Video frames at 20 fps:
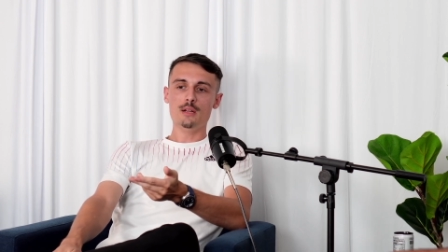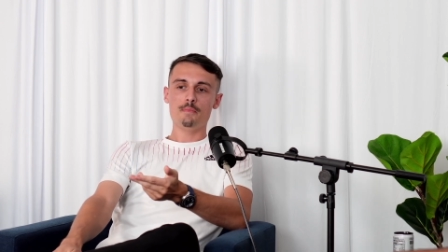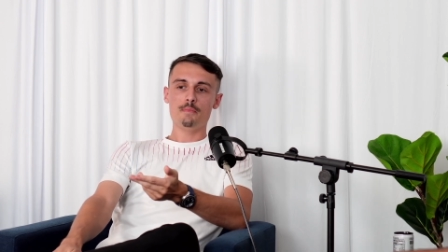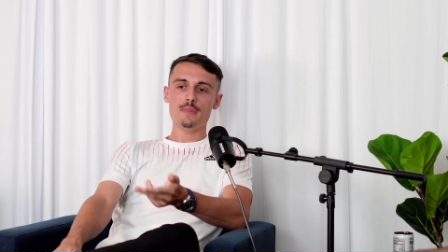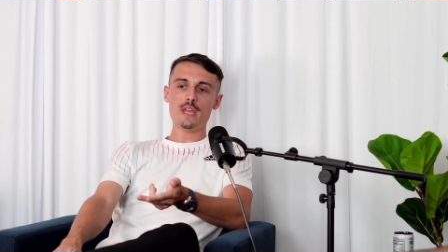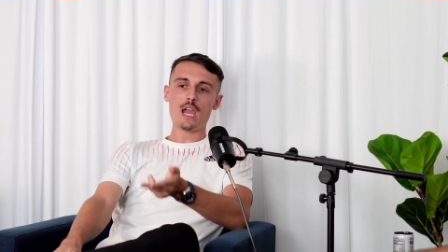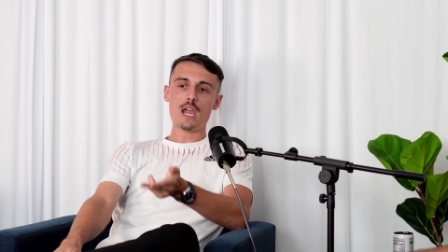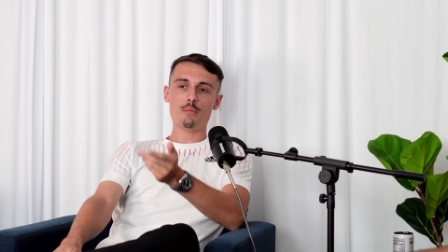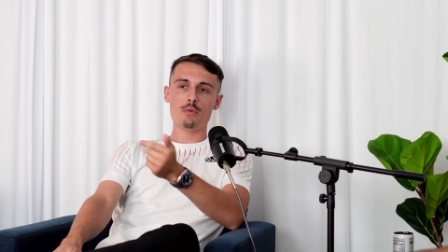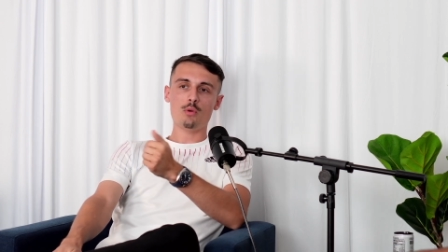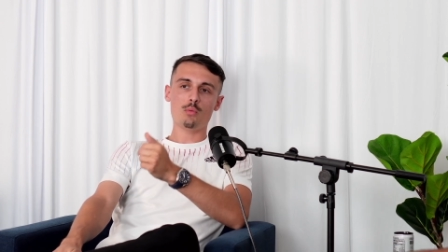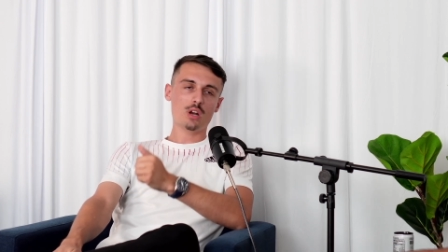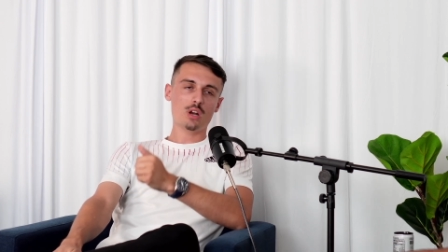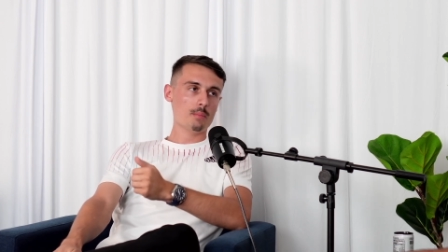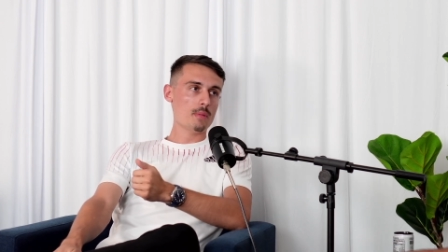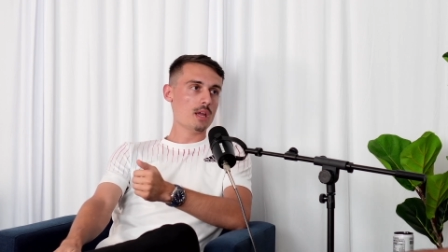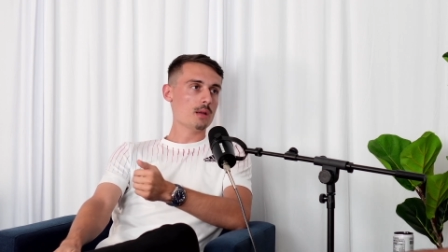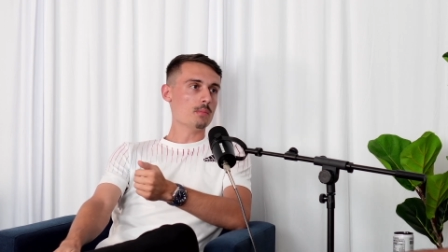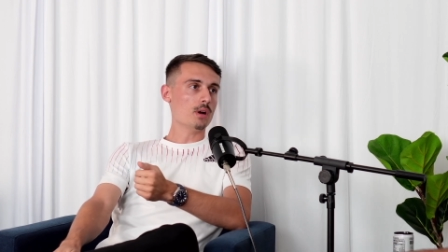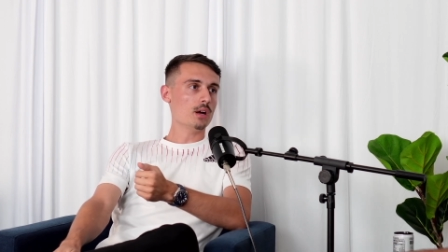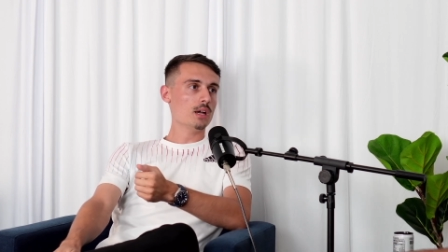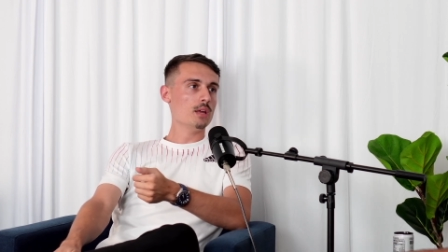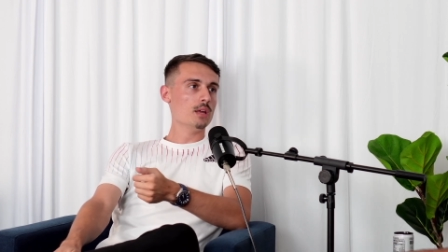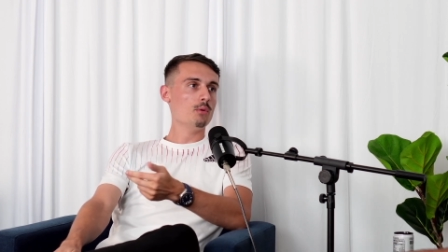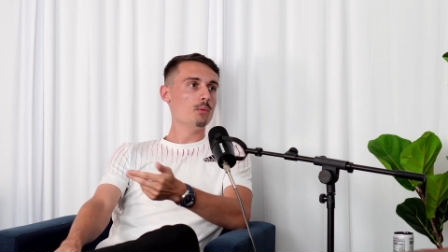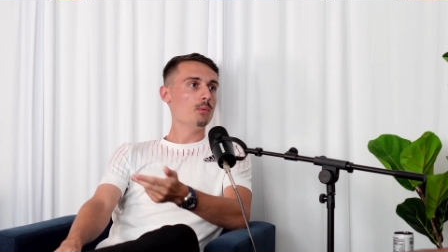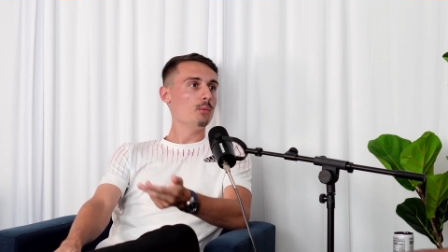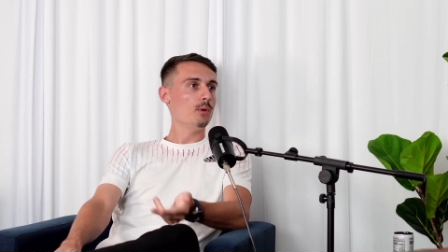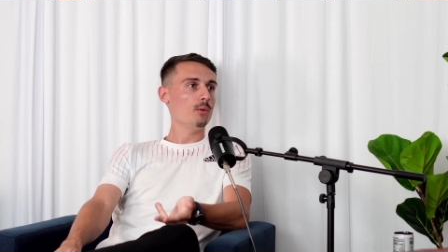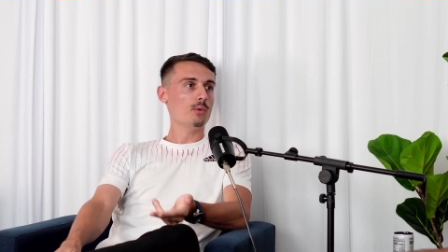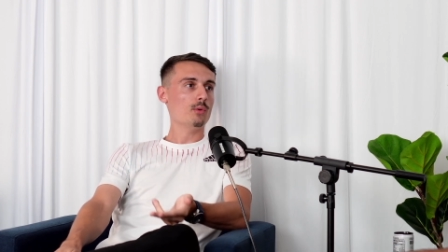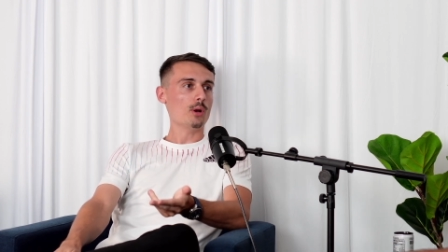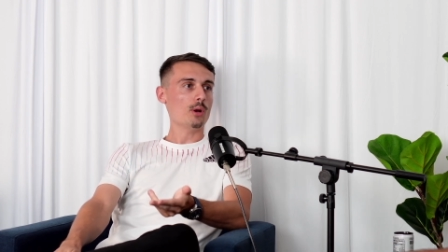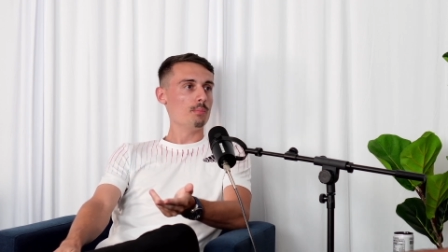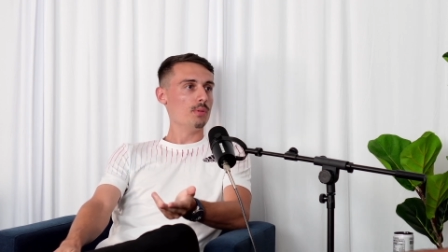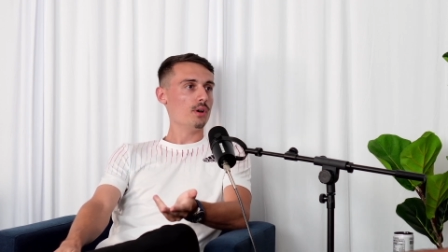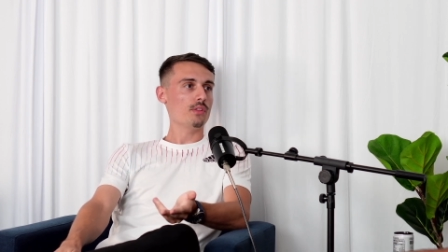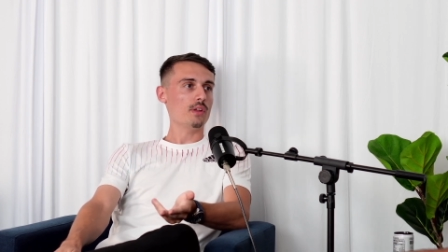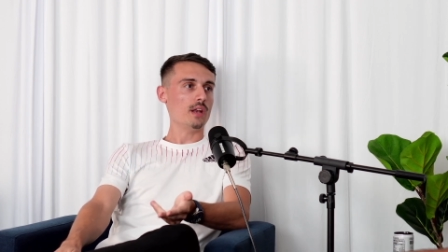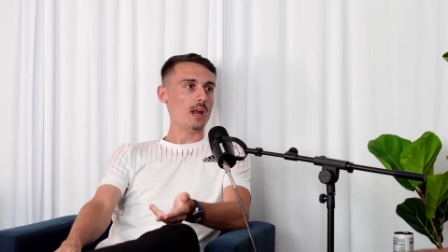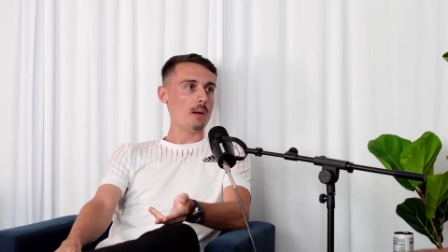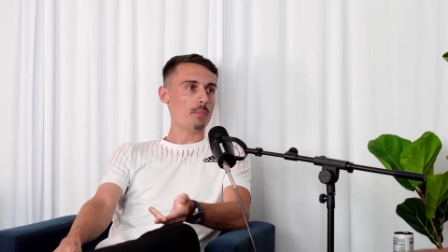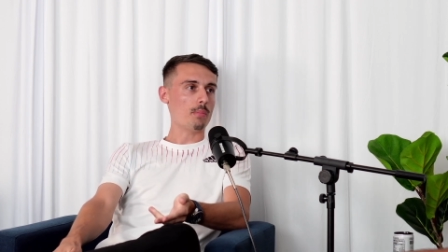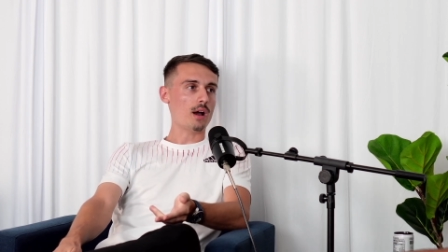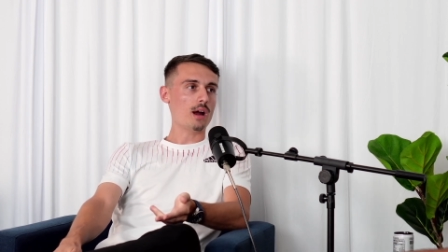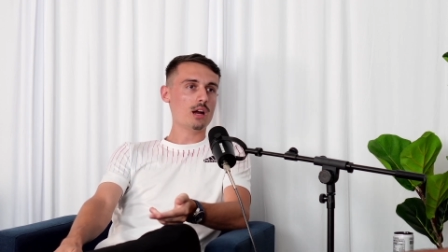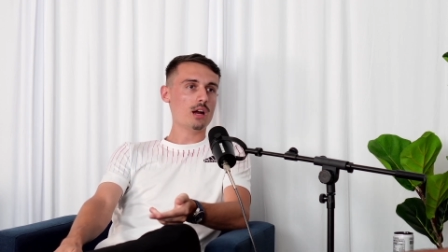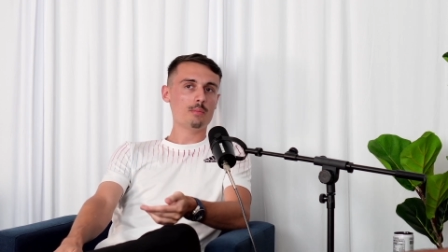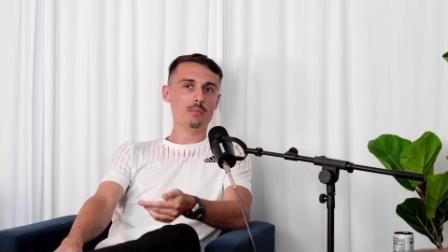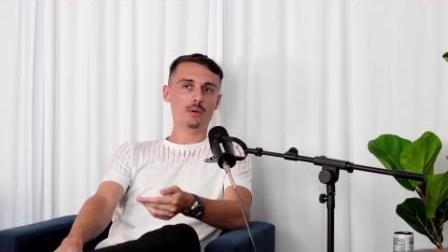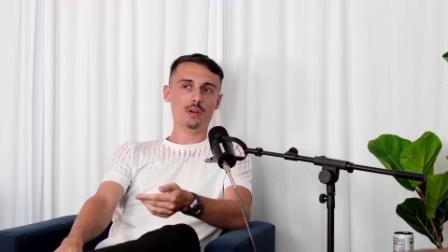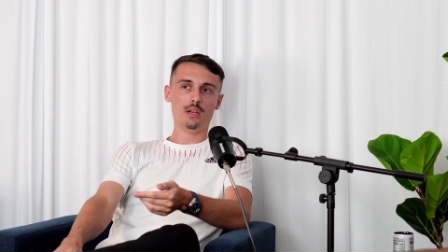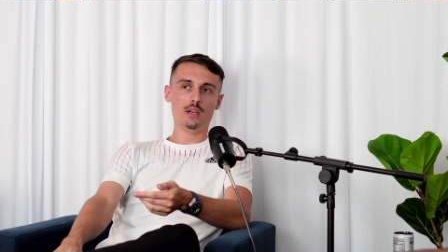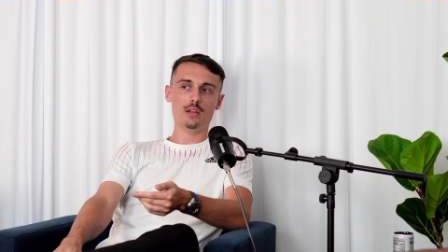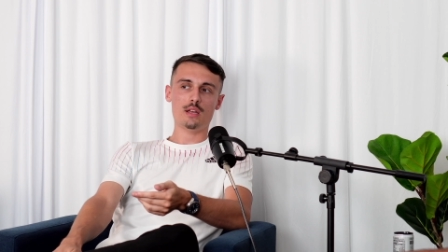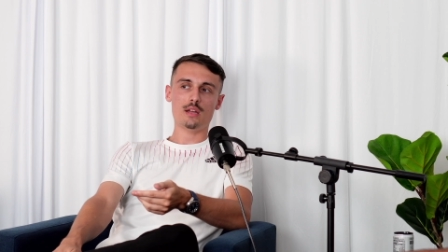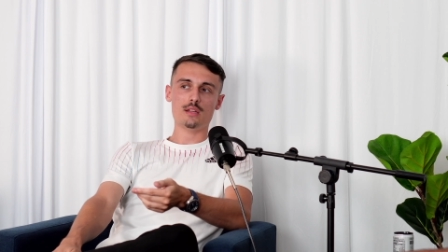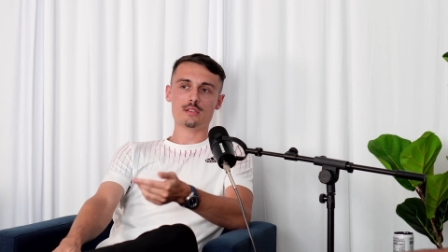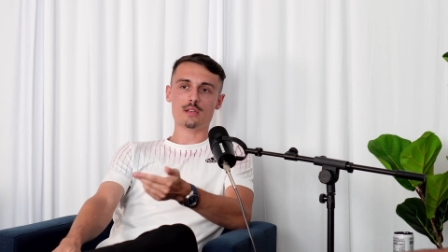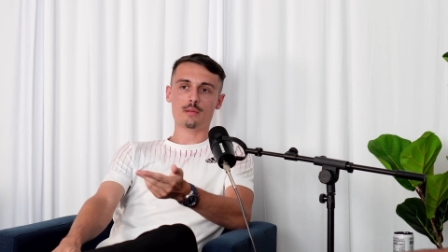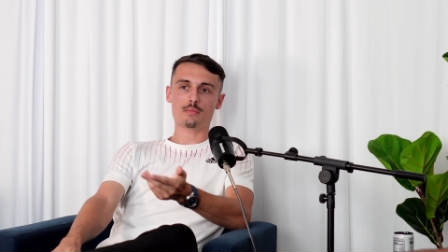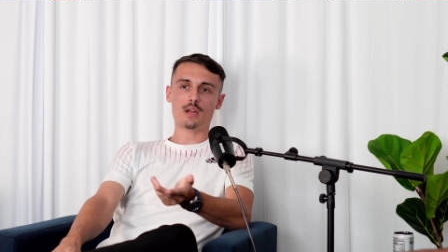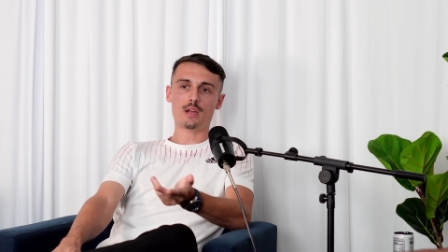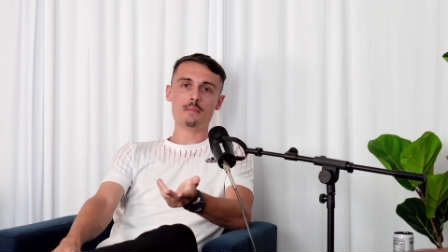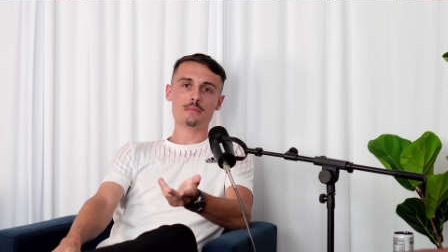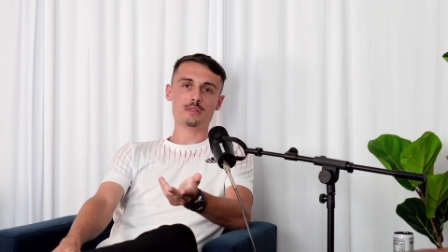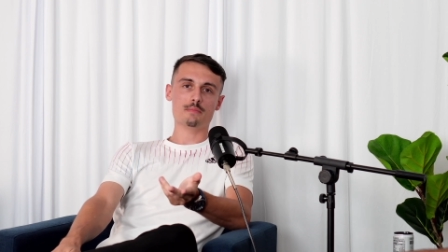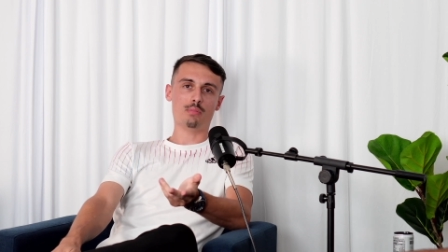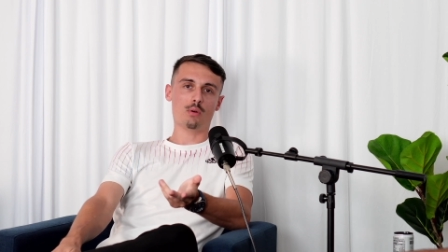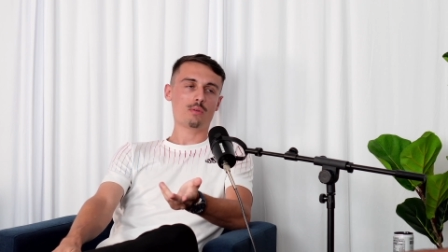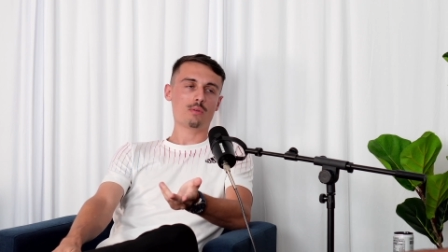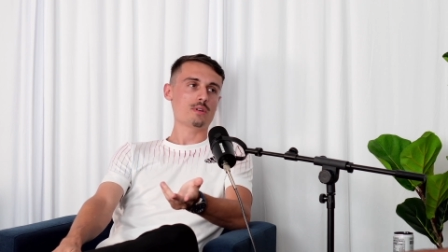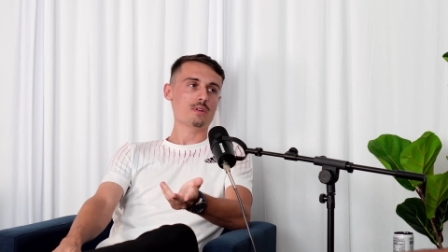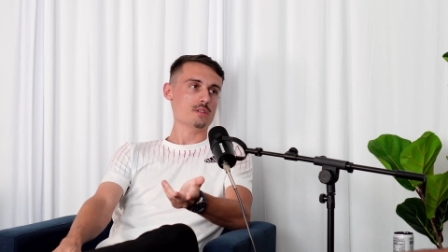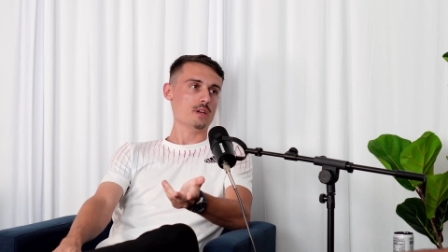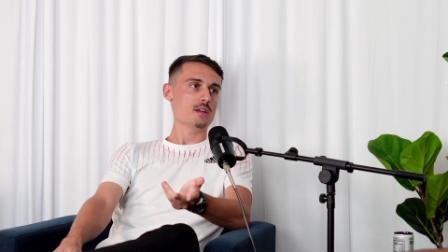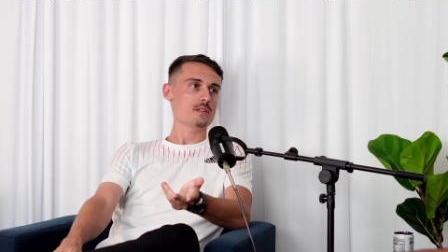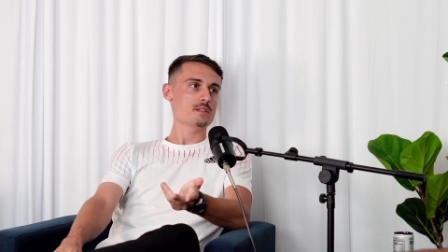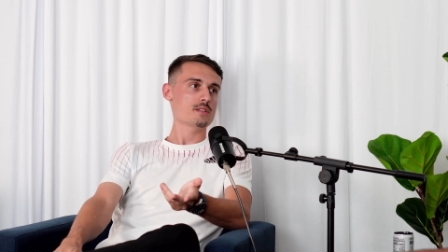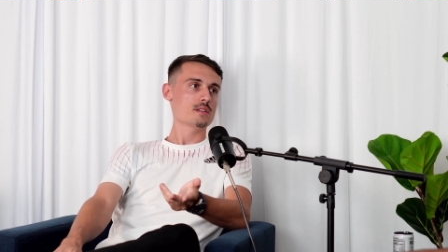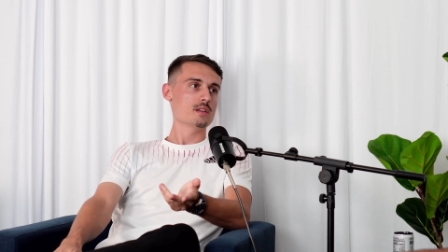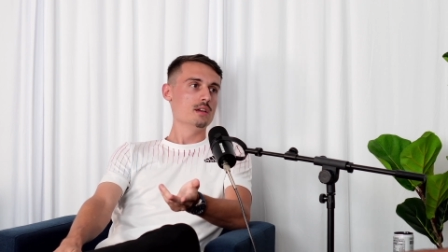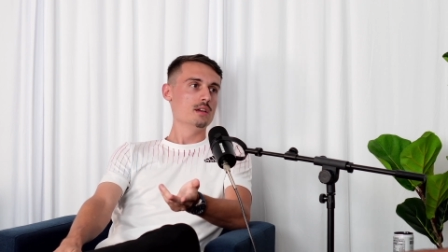yeah, we want to make money, we want to build an empire, but it sometimes bores us.